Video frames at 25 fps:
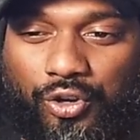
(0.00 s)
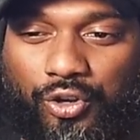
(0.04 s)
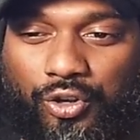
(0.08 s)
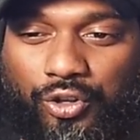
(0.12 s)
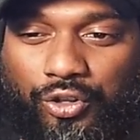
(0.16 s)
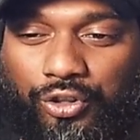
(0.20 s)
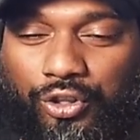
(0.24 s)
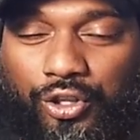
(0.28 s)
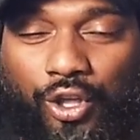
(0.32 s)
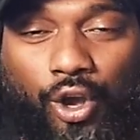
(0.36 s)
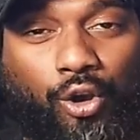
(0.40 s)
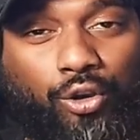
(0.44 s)

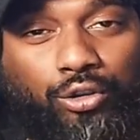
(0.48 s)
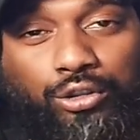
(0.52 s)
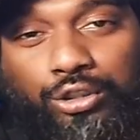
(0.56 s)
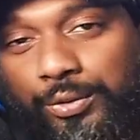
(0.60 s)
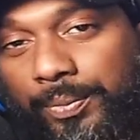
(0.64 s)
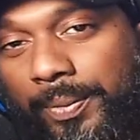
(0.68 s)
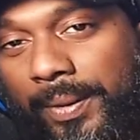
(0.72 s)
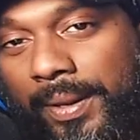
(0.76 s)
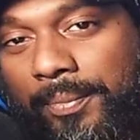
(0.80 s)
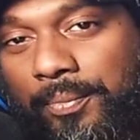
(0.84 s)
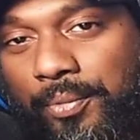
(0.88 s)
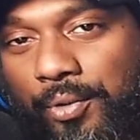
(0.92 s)
those
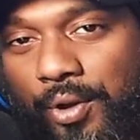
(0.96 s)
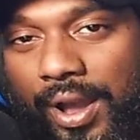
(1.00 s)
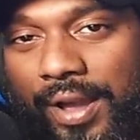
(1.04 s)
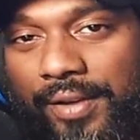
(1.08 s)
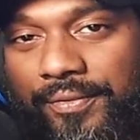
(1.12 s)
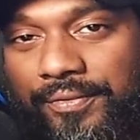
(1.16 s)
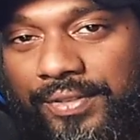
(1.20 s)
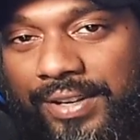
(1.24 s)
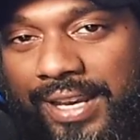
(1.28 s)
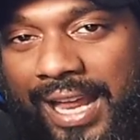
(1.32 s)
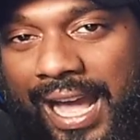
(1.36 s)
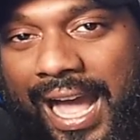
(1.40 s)
people
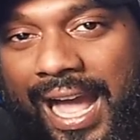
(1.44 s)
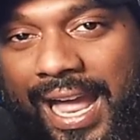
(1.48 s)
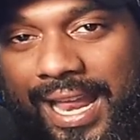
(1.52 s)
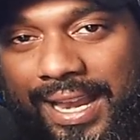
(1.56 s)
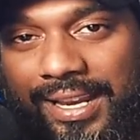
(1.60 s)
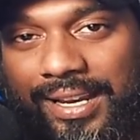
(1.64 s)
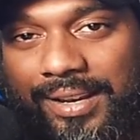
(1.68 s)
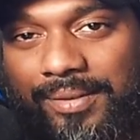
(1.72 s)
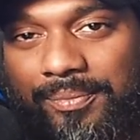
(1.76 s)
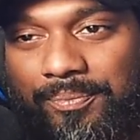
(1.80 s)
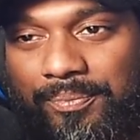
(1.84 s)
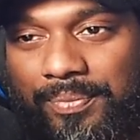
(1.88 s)
have not
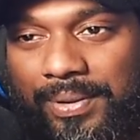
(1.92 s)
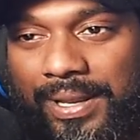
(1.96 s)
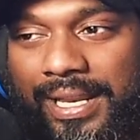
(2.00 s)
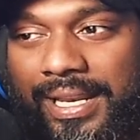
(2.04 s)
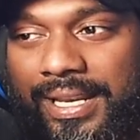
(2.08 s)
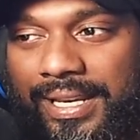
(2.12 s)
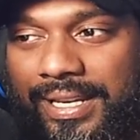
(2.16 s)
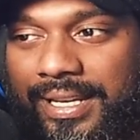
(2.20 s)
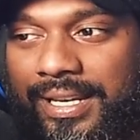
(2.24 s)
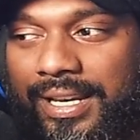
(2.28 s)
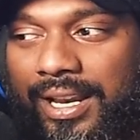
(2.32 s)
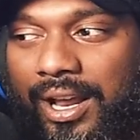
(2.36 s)

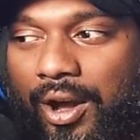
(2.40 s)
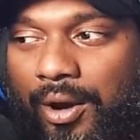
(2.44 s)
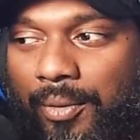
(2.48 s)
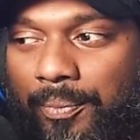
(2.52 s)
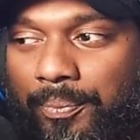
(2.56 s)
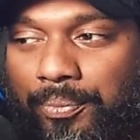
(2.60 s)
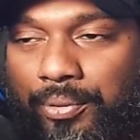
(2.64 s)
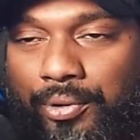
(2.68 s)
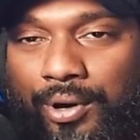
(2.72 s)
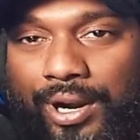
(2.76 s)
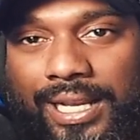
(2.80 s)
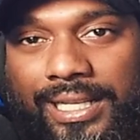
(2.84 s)
been
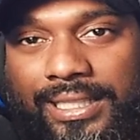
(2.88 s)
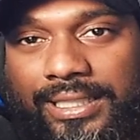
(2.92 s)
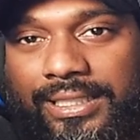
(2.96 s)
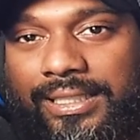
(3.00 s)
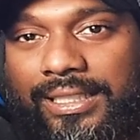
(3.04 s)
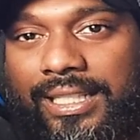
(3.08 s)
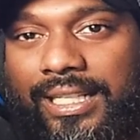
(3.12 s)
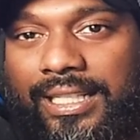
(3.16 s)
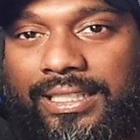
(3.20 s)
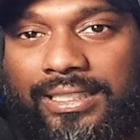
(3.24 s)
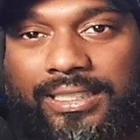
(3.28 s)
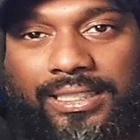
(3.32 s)

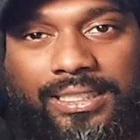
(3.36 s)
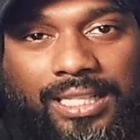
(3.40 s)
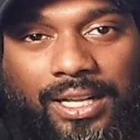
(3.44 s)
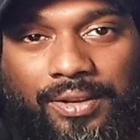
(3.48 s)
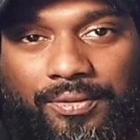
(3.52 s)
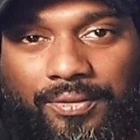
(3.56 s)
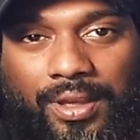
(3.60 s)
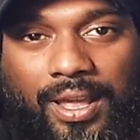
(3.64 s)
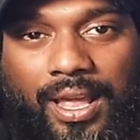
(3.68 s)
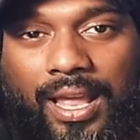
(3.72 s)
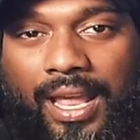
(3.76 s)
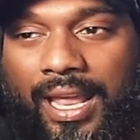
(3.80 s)
oppressed and
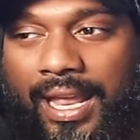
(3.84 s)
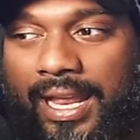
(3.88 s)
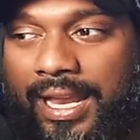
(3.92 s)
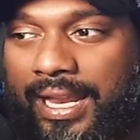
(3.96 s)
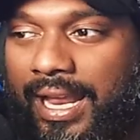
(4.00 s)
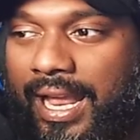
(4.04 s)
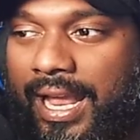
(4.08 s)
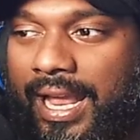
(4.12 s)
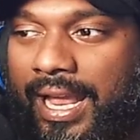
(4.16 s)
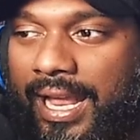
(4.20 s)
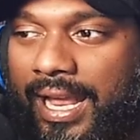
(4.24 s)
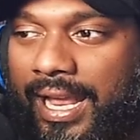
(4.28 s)
stuff
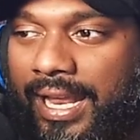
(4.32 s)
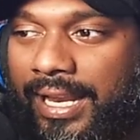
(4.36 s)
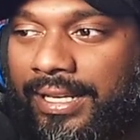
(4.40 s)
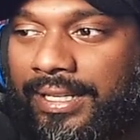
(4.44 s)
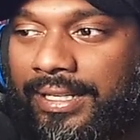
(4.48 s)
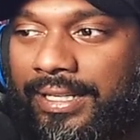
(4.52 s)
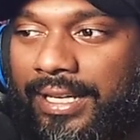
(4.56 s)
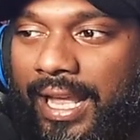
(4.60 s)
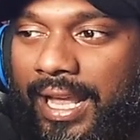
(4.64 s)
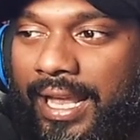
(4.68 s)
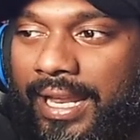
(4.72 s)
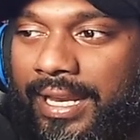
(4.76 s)

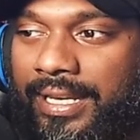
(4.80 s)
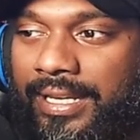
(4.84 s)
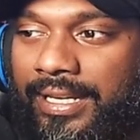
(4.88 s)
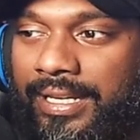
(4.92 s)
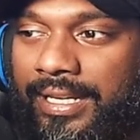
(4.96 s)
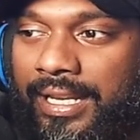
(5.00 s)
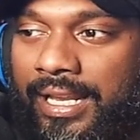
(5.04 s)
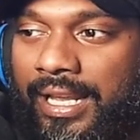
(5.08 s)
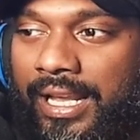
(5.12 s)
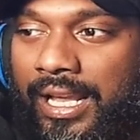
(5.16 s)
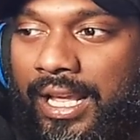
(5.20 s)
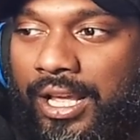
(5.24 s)

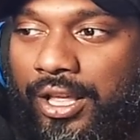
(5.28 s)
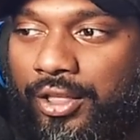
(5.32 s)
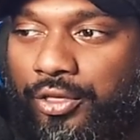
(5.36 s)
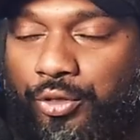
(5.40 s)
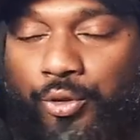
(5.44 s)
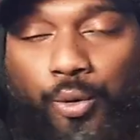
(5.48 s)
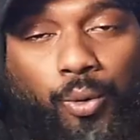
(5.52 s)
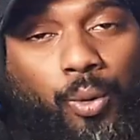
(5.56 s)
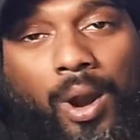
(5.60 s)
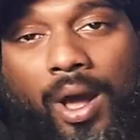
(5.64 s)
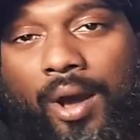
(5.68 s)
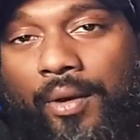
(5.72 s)
and
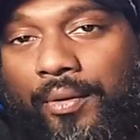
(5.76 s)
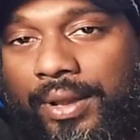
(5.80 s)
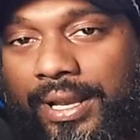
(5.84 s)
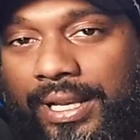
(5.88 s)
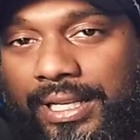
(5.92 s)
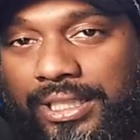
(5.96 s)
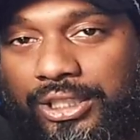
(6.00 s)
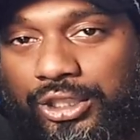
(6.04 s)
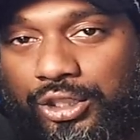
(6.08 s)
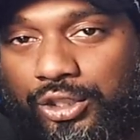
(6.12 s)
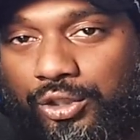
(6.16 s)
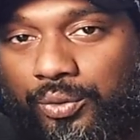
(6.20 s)
throughout
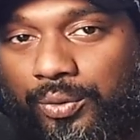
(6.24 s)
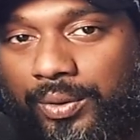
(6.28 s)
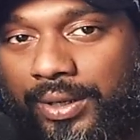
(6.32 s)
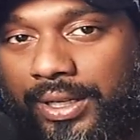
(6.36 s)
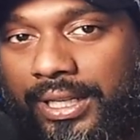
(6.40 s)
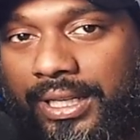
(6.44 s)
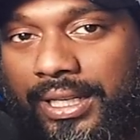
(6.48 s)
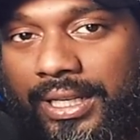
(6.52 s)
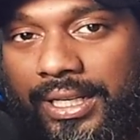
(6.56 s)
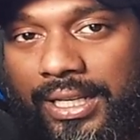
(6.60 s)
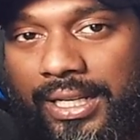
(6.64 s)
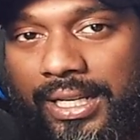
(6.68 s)

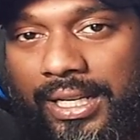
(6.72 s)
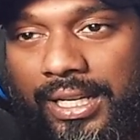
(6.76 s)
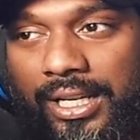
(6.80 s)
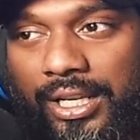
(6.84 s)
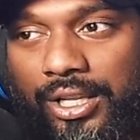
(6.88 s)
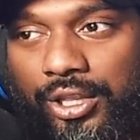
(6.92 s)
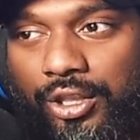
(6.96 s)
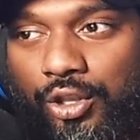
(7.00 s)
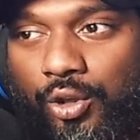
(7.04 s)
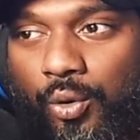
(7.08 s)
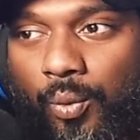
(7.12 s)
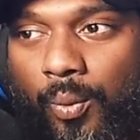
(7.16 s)
history
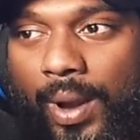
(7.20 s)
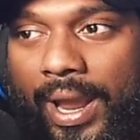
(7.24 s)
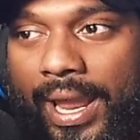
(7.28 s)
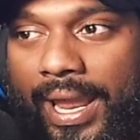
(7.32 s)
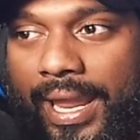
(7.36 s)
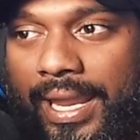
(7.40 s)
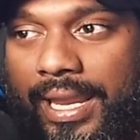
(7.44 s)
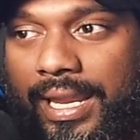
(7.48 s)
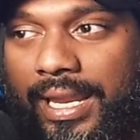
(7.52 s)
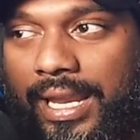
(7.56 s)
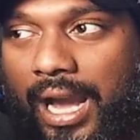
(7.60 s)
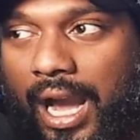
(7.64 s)
the
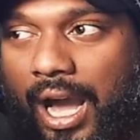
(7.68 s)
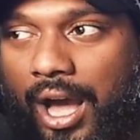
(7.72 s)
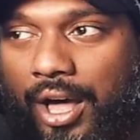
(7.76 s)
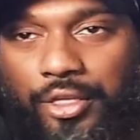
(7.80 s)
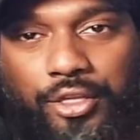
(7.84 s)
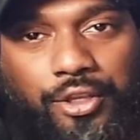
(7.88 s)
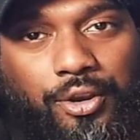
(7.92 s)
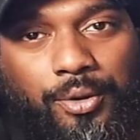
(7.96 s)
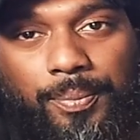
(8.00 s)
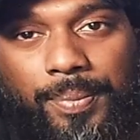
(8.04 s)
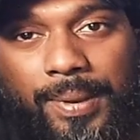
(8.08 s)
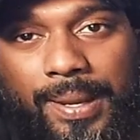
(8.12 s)
way
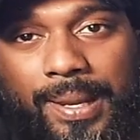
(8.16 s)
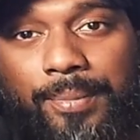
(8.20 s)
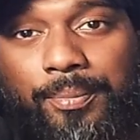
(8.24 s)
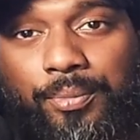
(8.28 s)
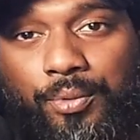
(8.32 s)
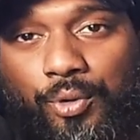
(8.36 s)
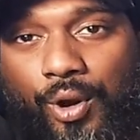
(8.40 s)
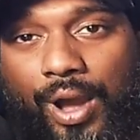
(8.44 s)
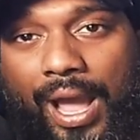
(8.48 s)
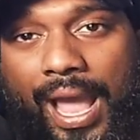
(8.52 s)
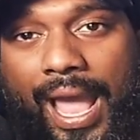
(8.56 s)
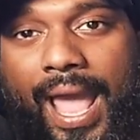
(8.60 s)
other
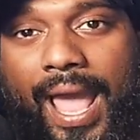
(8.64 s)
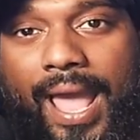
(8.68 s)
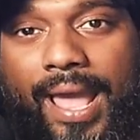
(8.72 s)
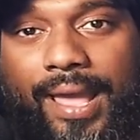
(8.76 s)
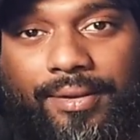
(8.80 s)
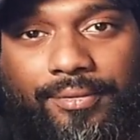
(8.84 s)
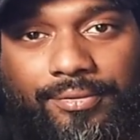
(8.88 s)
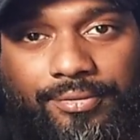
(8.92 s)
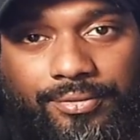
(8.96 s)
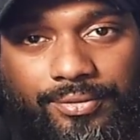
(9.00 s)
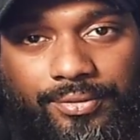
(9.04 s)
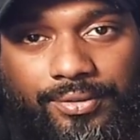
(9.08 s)
people
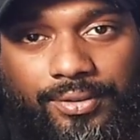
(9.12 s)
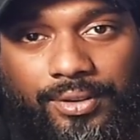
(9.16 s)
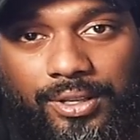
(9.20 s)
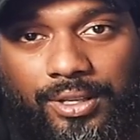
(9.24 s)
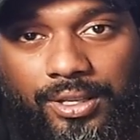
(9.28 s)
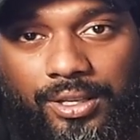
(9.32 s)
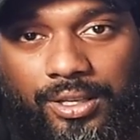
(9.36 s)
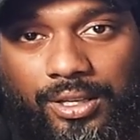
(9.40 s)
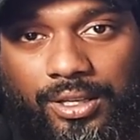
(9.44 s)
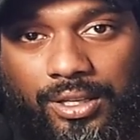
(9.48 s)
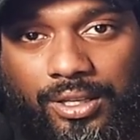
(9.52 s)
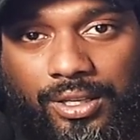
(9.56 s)
have.
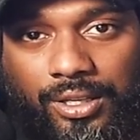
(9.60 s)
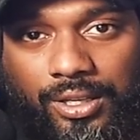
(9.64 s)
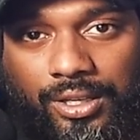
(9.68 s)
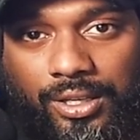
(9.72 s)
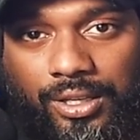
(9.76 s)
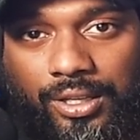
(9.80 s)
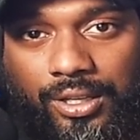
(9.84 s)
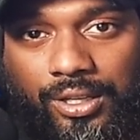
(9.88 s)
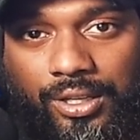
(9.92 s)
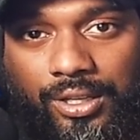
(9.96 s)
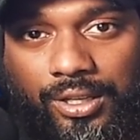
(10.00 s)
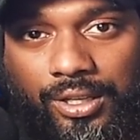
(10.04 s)

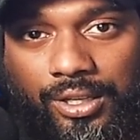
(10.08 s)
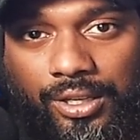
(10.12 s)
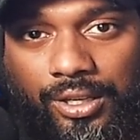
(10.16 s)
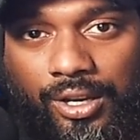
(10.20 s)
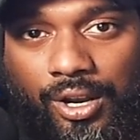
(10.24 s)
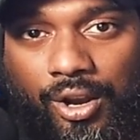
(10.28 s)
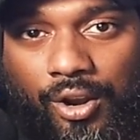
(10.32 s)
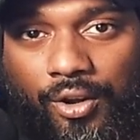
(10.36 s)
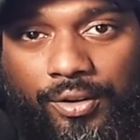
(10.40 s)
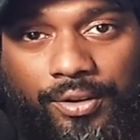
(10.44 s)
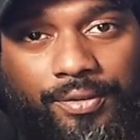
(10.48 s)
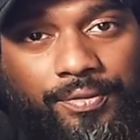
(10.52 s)
You
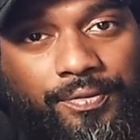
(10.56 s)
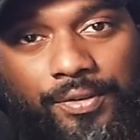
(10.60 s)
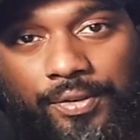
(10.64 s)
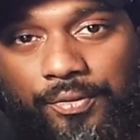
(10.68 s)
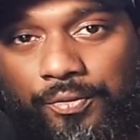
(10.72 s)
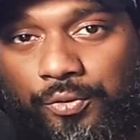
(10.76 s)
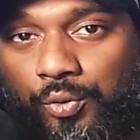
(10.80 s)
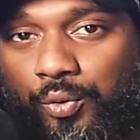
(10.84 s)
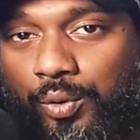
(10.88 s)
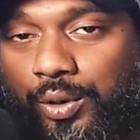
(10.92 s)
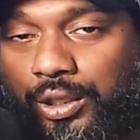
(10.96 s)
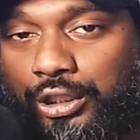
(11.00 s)
know, even
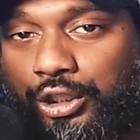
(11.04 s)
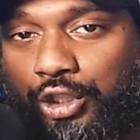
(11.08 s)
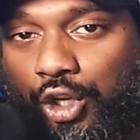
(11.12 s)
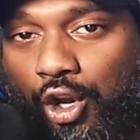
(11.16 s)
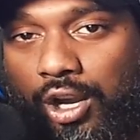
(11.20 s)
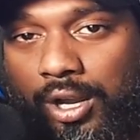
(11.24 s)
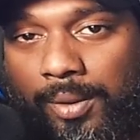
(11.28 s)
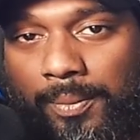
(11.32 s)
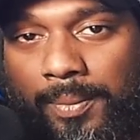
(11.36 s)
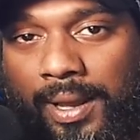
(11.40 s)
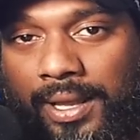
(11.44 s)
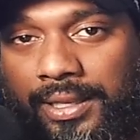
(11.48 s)
if you want to
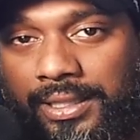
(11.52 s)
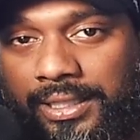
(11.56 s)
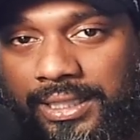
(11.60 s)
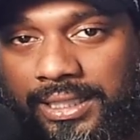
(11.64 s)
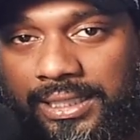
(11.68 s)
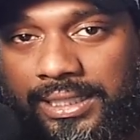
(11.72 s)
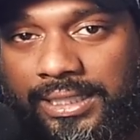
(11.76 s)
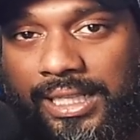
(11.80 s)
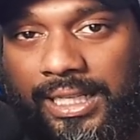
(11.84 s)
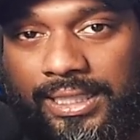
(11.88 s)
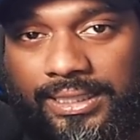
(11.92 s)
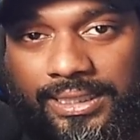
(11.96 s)
talk about the
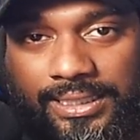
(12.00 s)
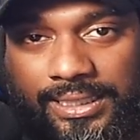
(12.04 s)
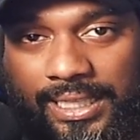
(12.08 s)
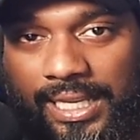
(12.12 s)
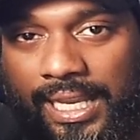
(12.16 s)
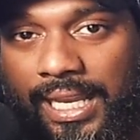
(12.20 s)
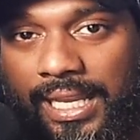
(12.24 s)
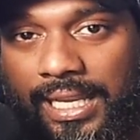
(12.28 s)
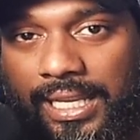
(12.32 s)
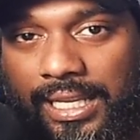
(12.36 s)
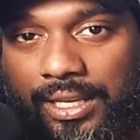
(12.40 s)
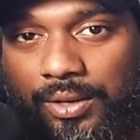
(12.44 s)

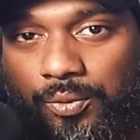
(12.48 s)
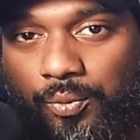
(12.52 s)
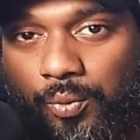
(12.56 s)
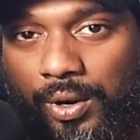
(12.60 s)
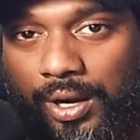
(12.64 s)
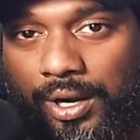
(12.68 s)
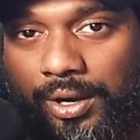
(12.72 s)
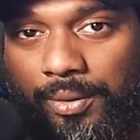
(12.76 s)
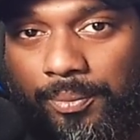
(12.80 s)
Tuskegee, where